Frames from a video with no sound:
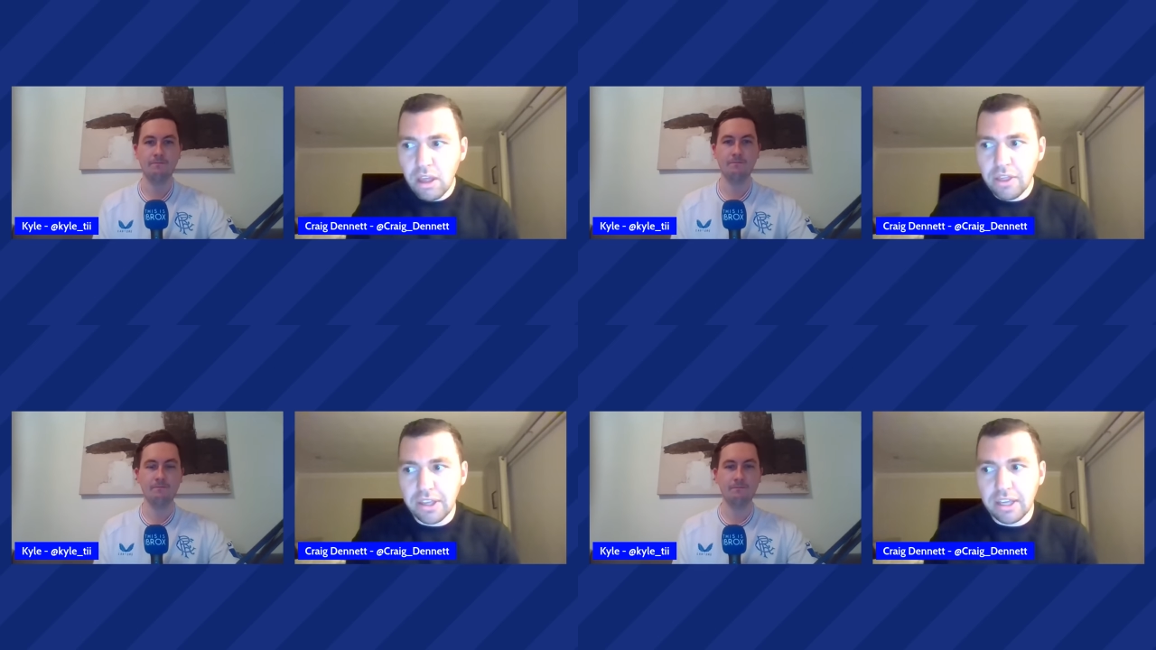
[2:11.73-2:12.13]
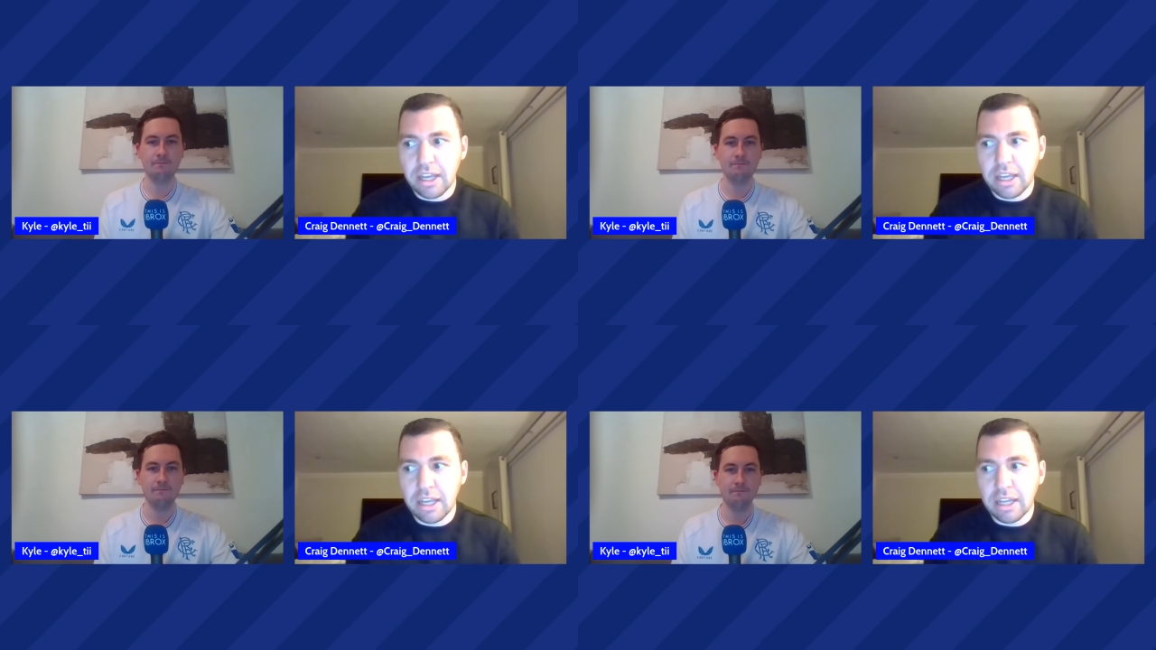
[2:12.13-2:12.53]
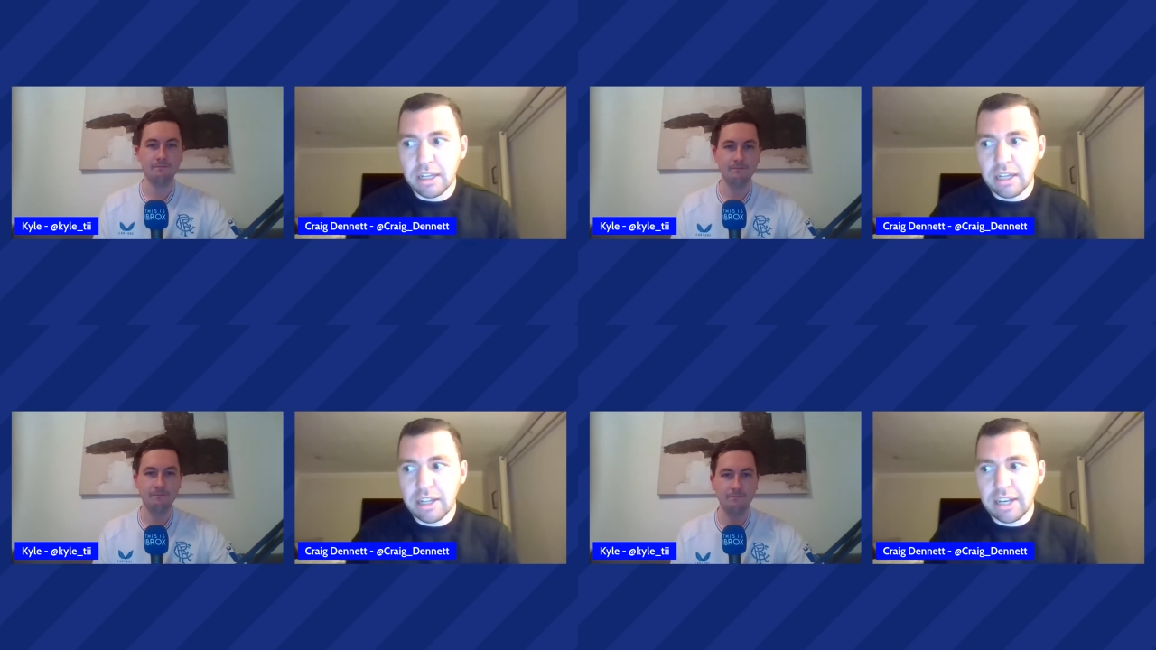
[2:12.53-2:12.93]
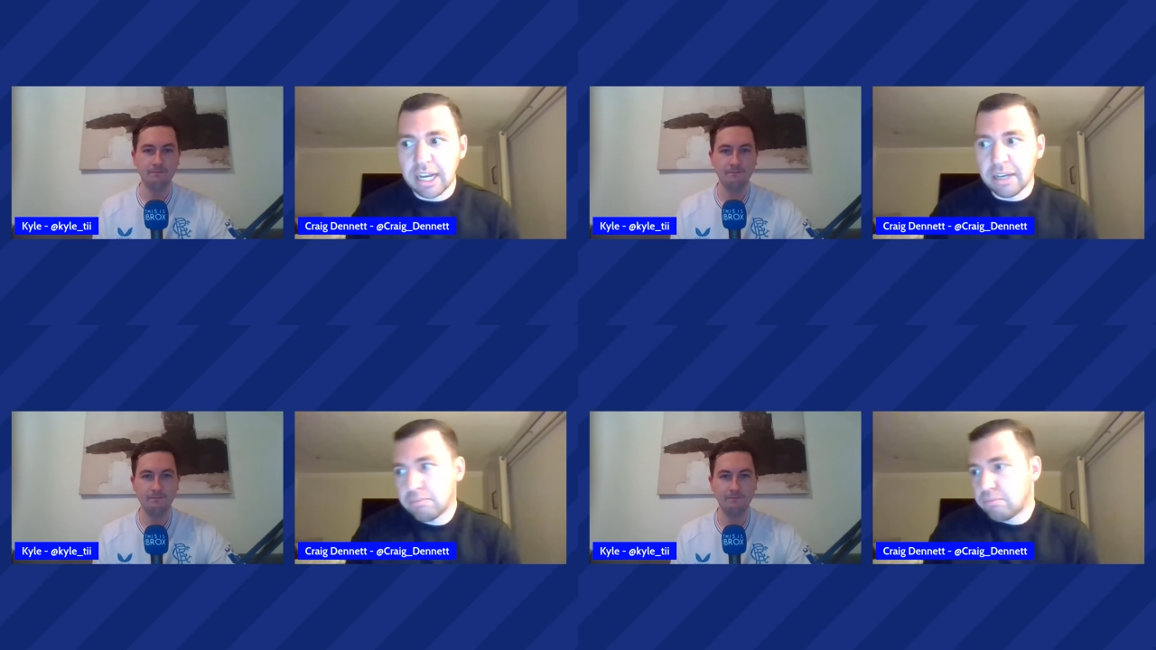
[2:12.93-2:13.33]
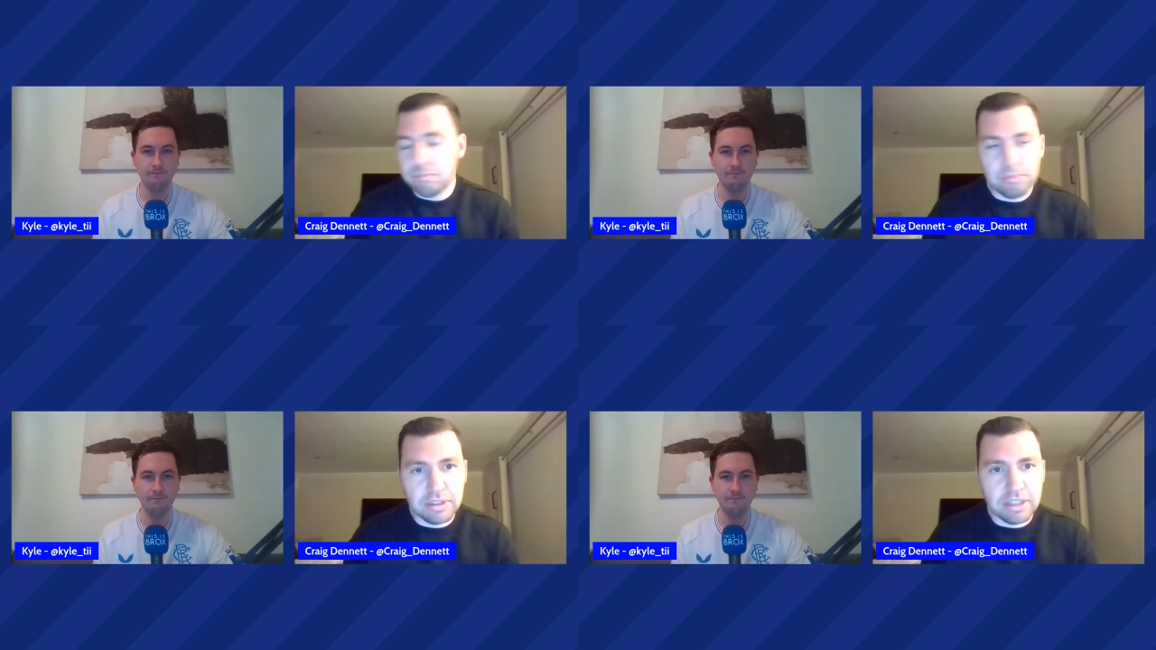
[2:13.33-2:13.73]
Speaker 1: the uh, And then
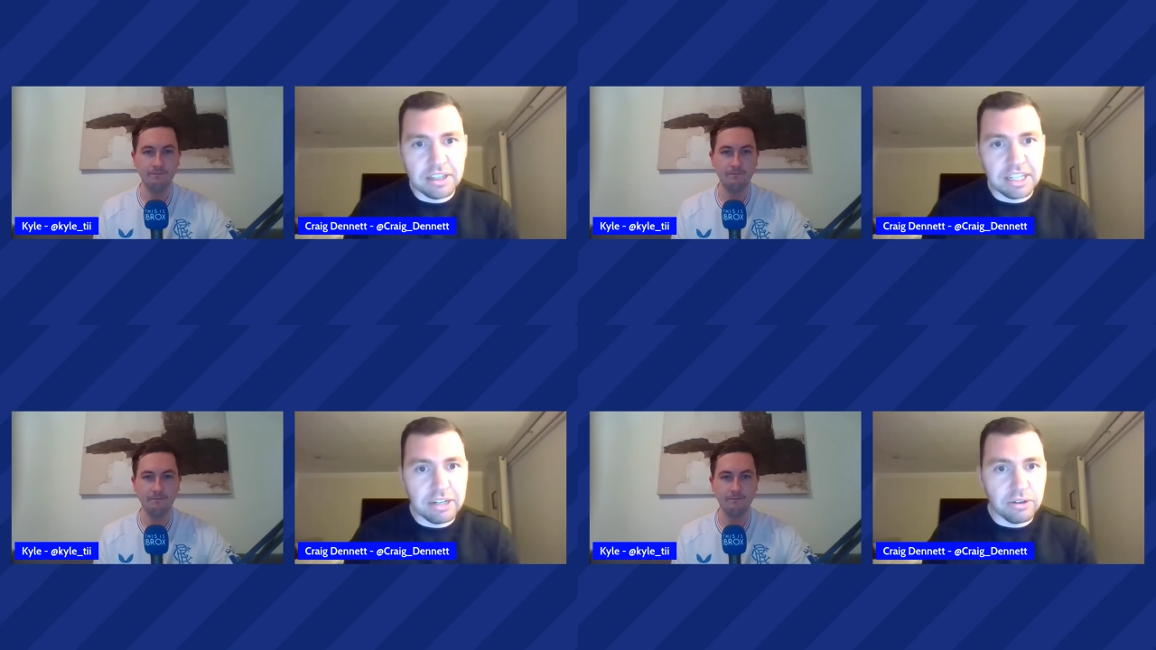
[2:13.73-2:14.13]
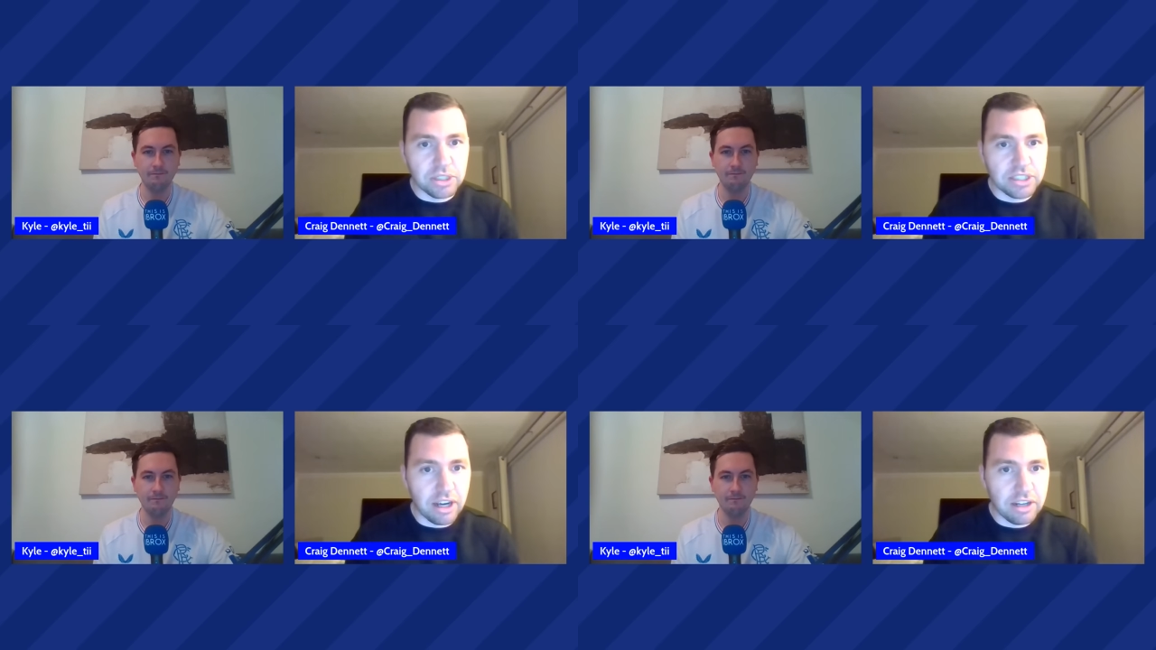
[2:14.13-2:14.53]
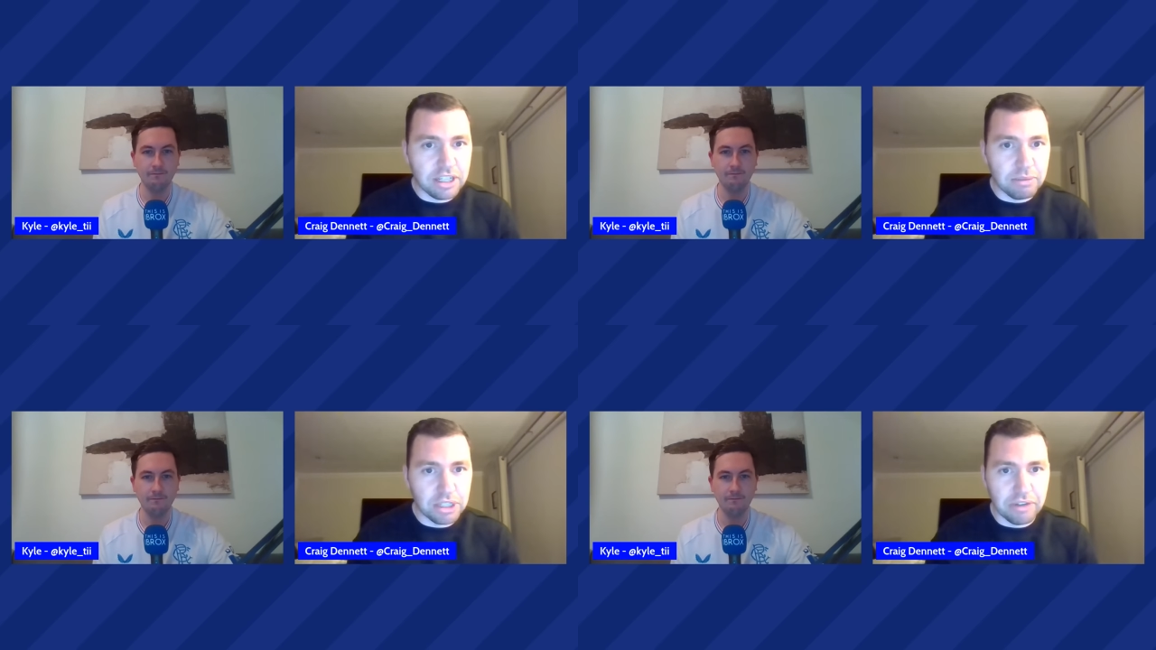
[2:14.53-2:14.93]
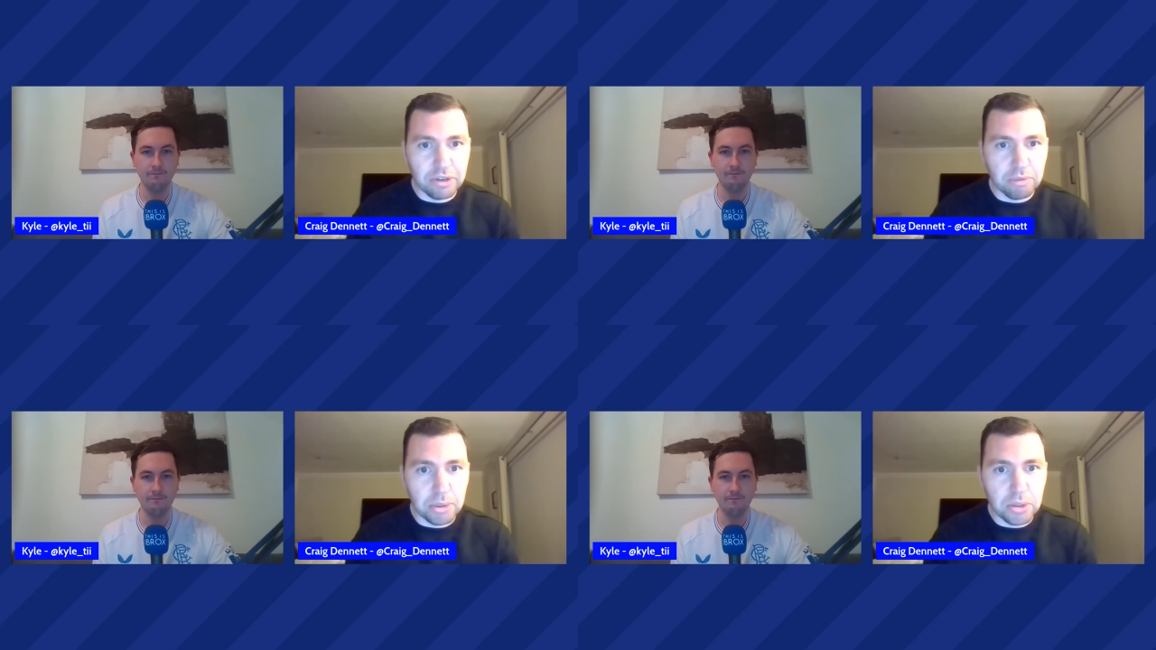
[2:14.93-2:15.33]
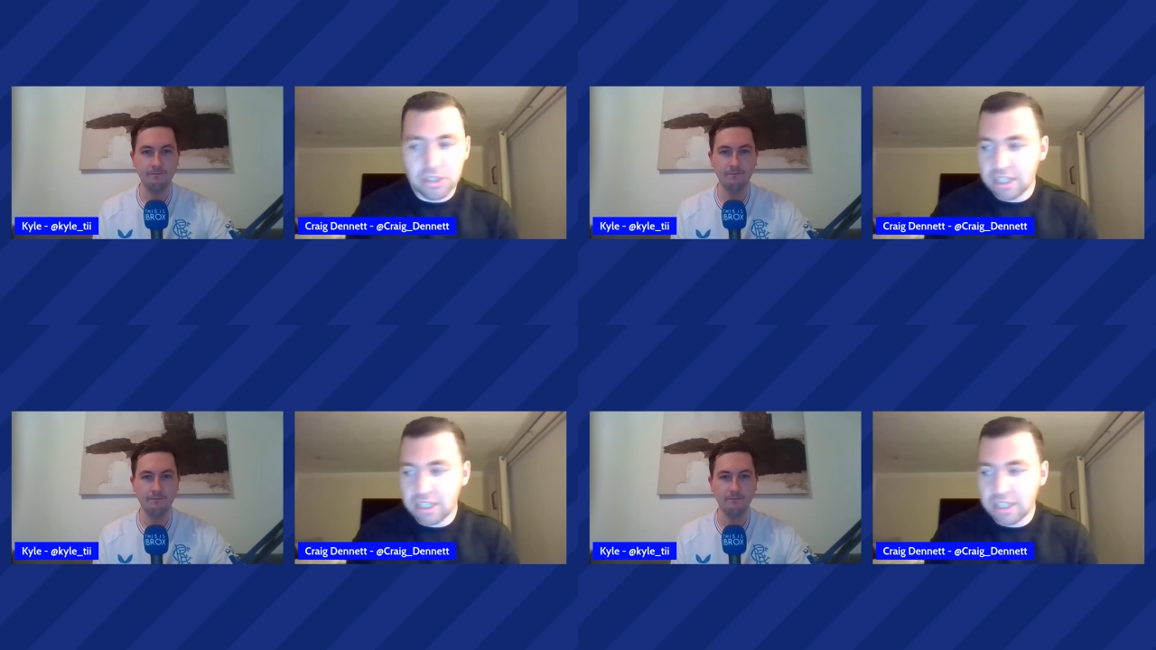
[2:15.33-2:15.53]
Danilo starting was a real boost.